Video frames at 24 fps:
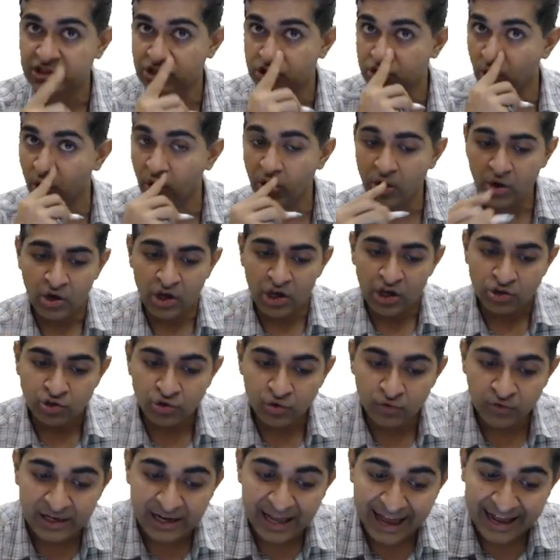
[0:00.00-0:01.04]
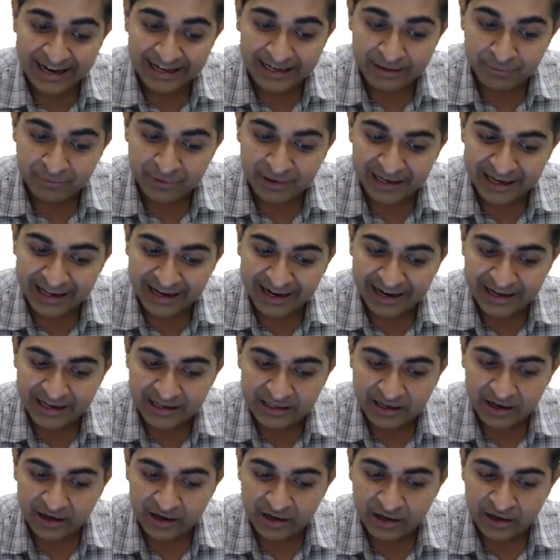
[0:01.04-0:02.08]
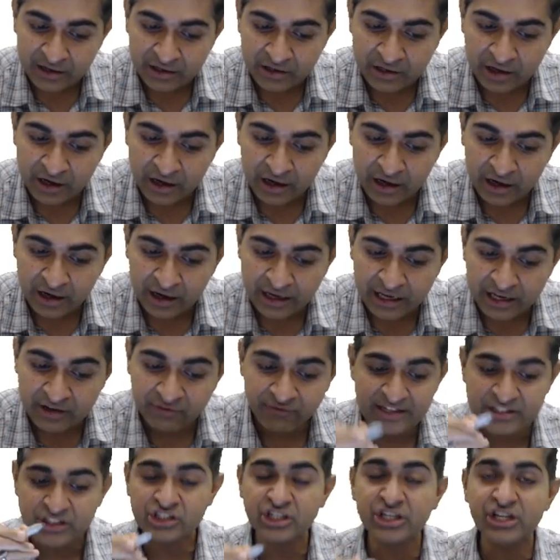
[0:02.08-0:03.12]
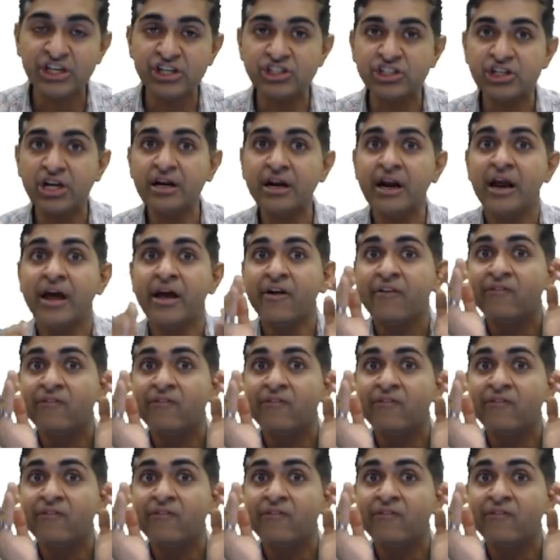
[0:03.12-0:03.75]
So you will eliminate the investigation